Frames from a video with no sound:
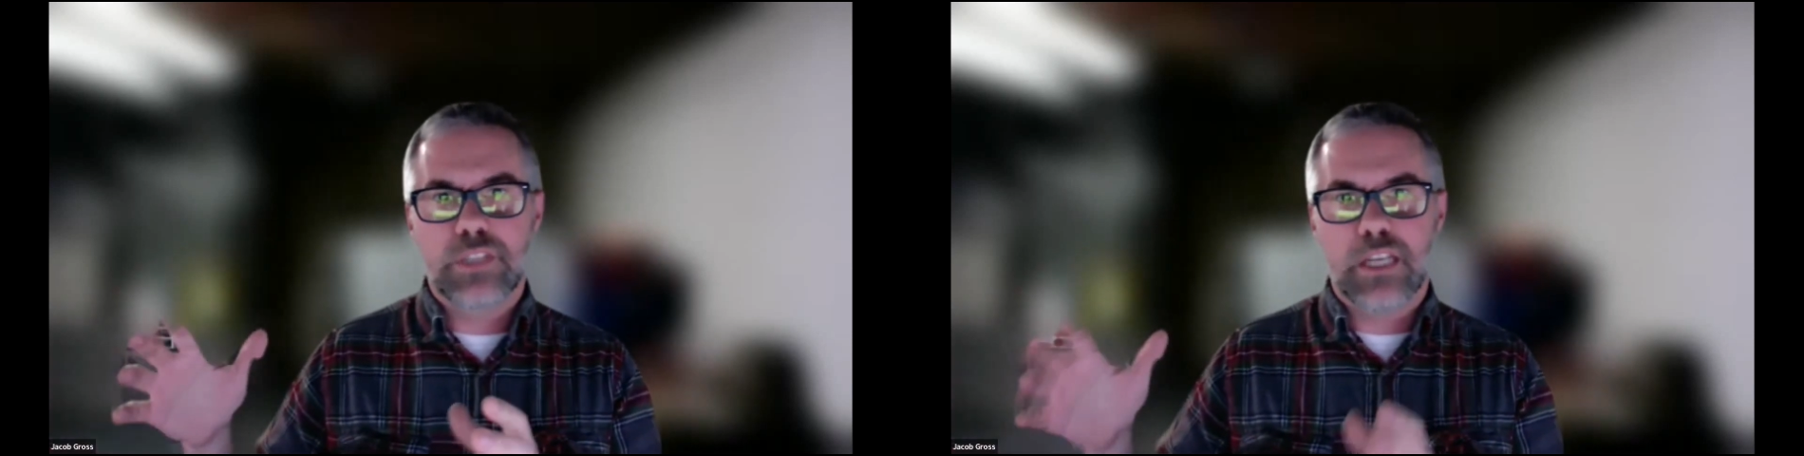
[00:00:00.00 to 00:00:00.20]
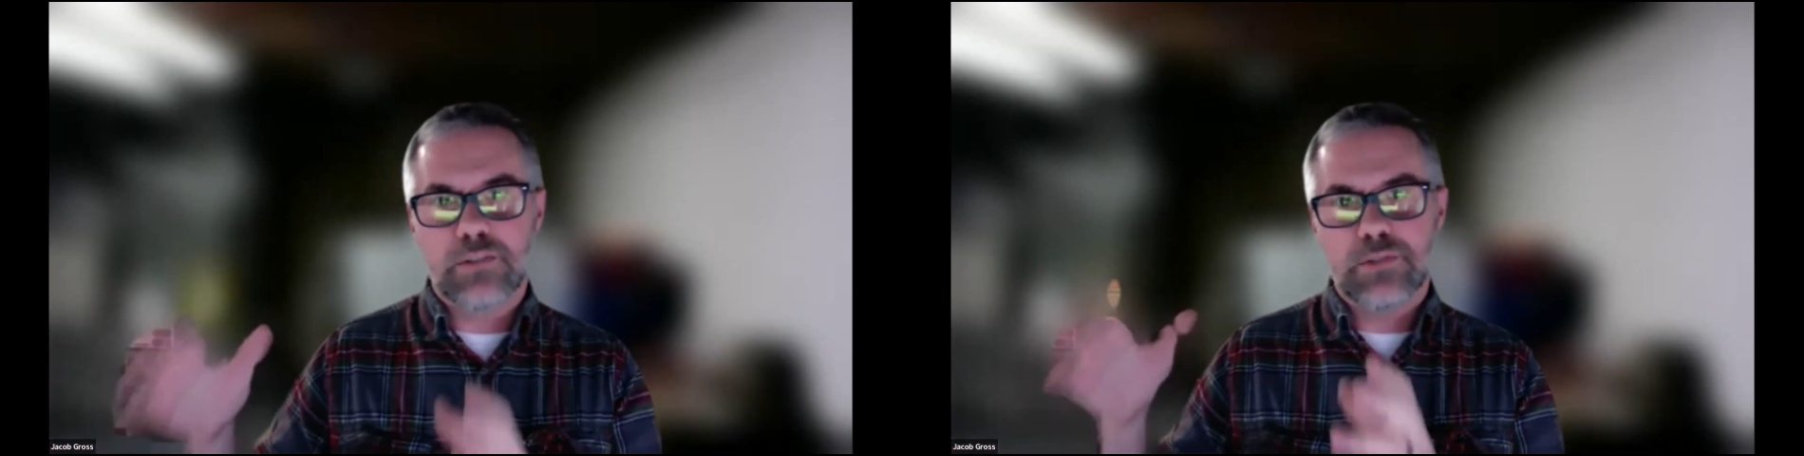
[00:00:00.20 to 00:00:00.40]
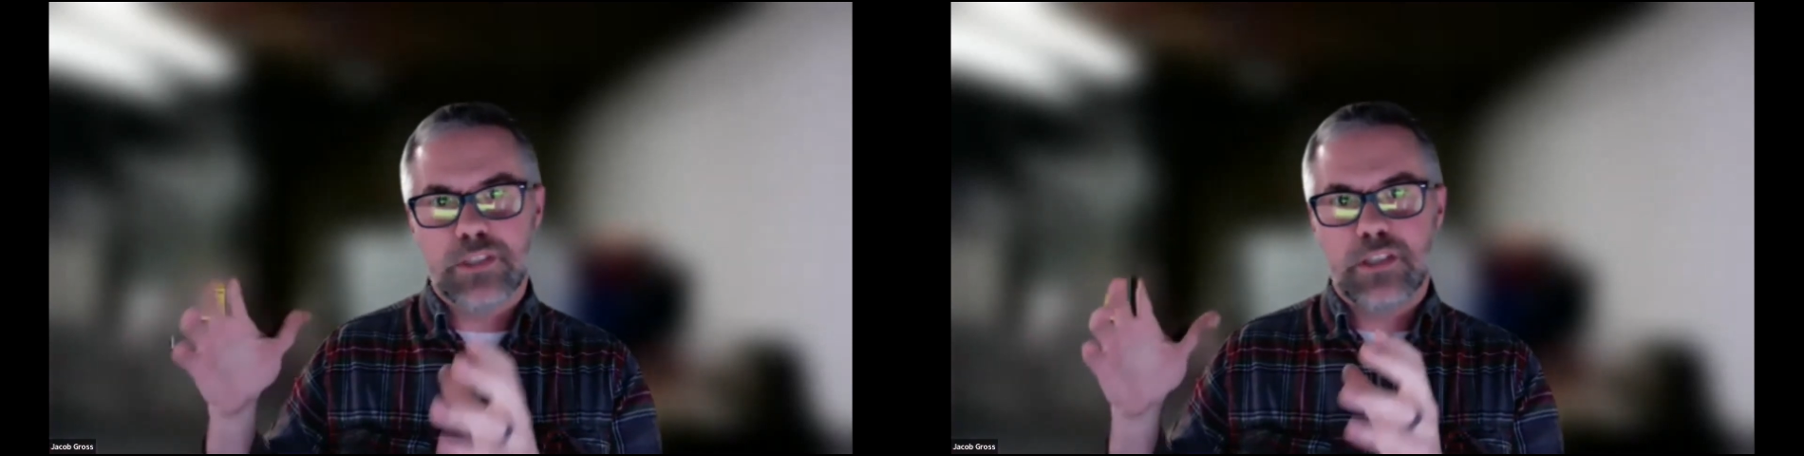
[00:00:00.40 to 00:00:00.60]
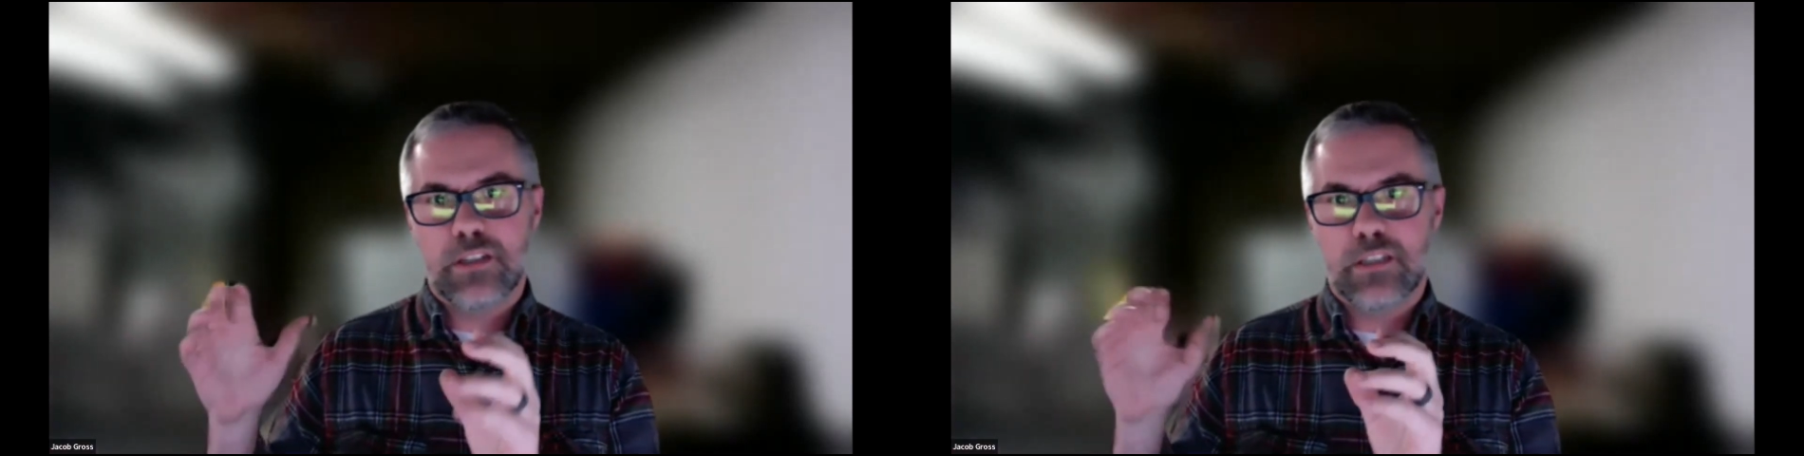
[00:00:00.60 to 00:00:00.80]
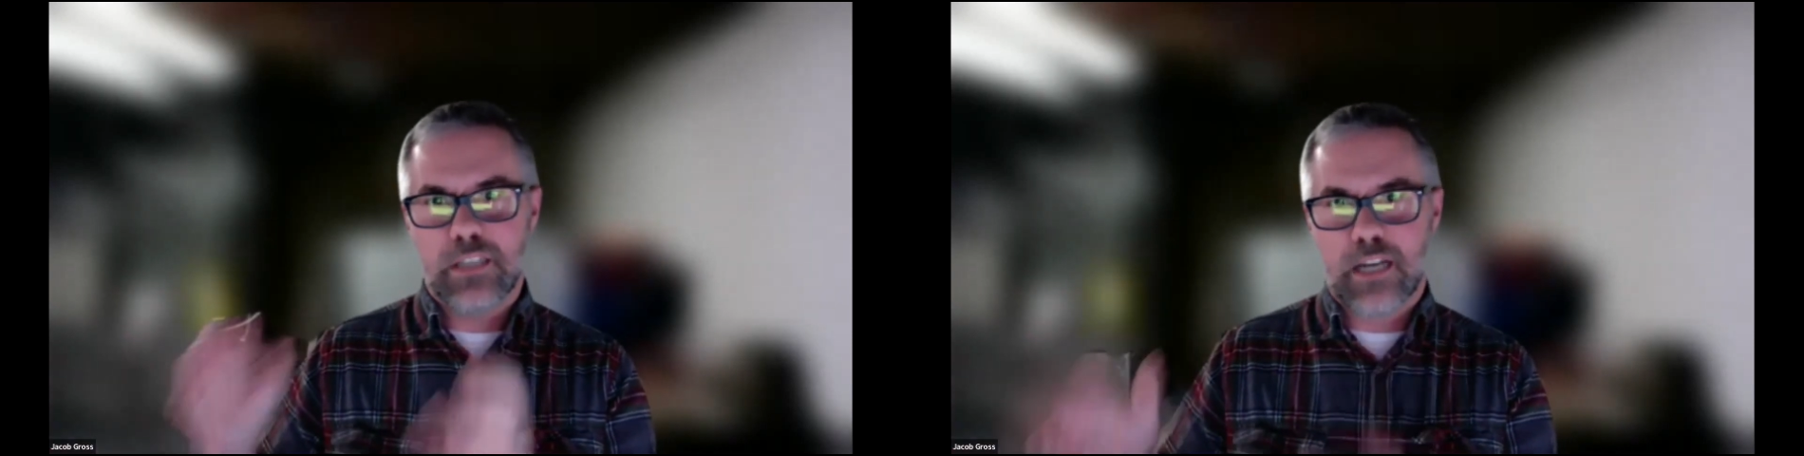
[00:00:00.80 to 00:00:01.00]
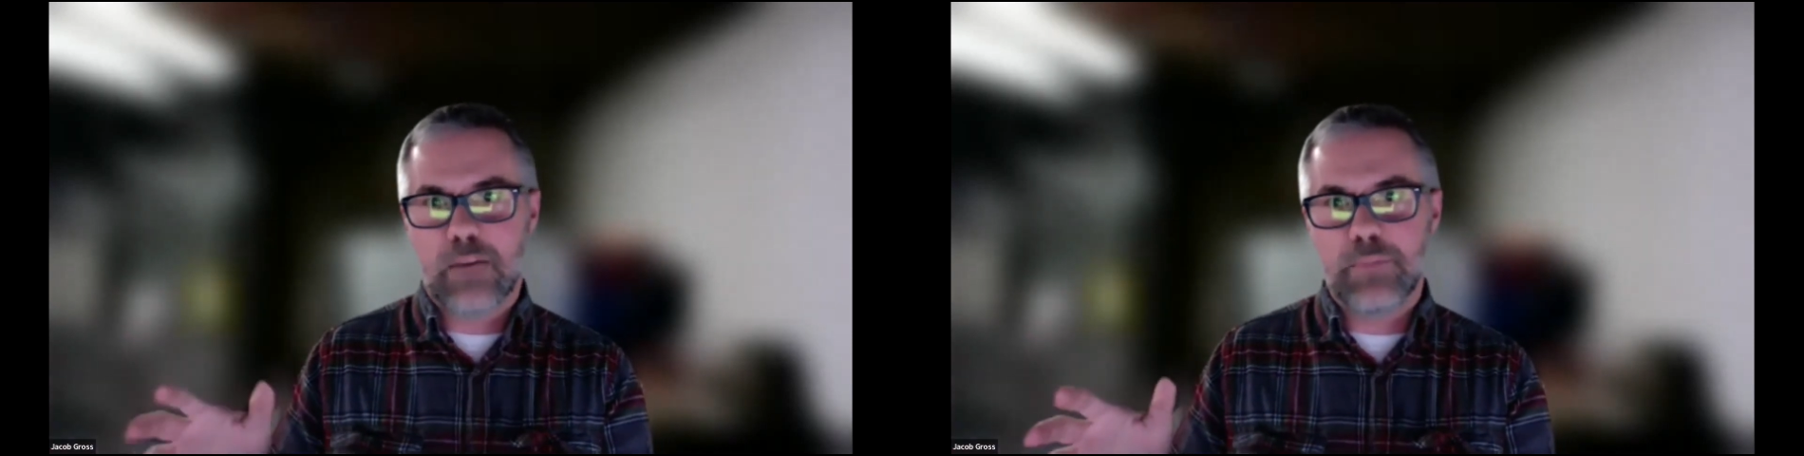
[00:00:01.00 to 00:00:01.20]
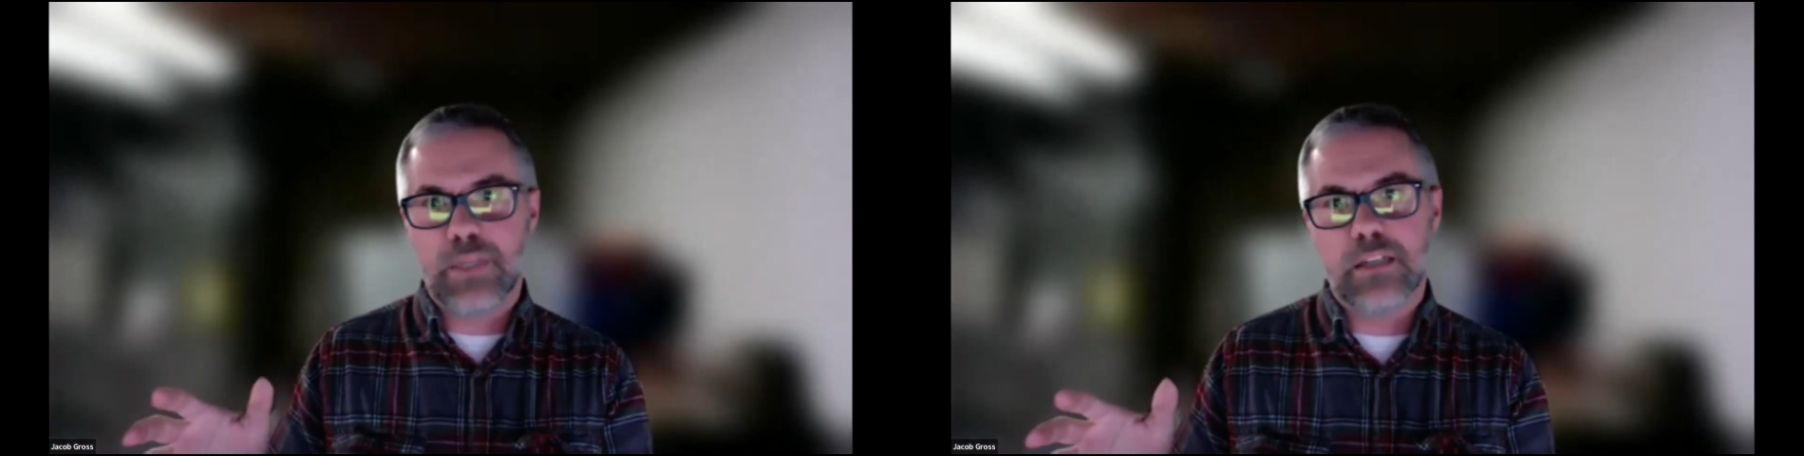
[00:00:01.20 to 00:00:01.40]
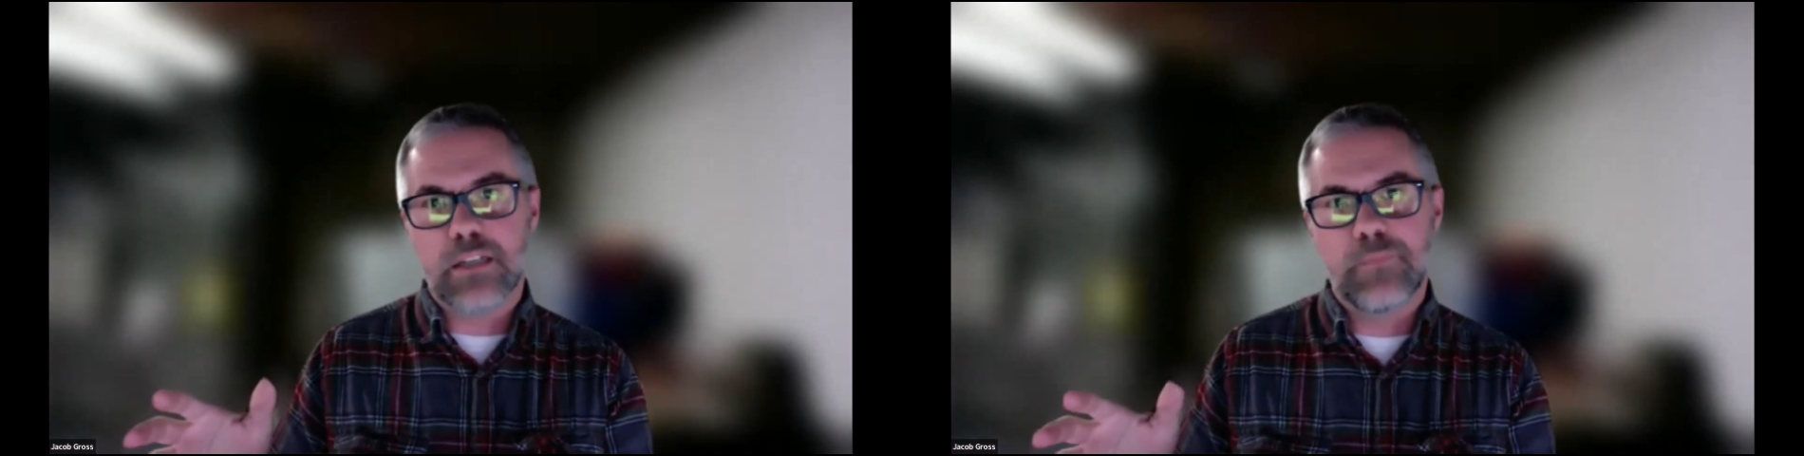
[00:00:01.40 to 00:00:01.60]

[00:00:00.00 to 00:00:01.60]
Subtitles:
interested in a topic